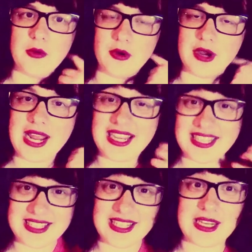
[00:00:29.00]
or
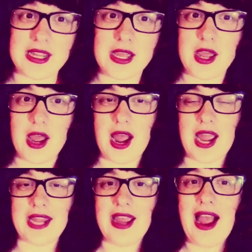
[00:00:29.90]
anything,
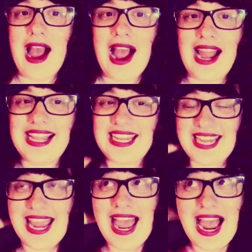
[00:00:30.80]
I
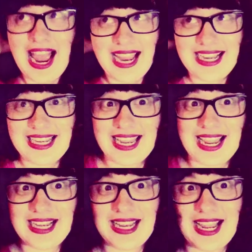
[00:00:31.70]
highly, highly,
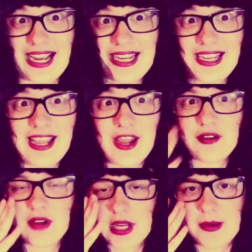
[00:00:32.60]
highly, highly
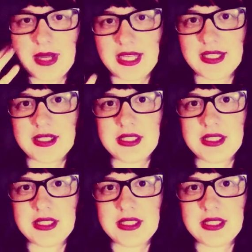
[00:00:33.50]
recommend